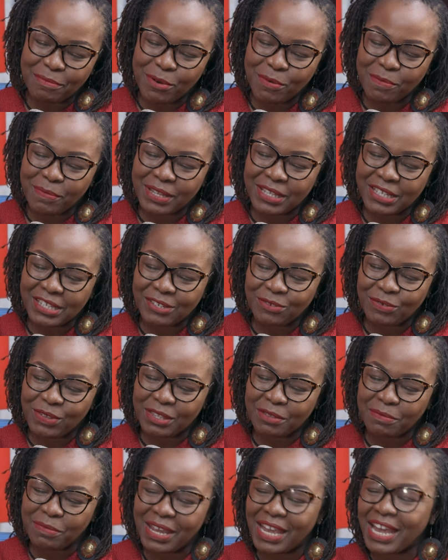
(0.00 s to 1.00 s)
moments
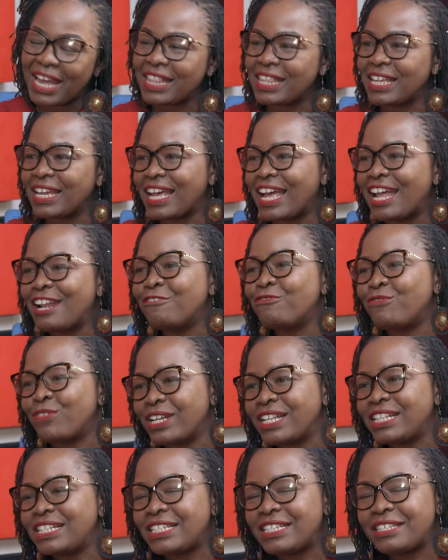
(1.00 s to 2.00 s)
with my other
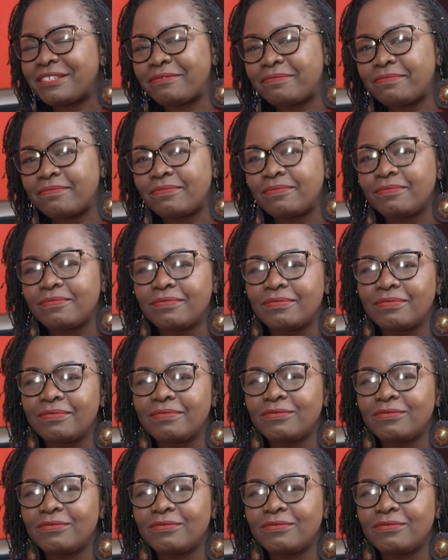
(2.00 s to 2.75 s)
girlfriends, mm -hmm.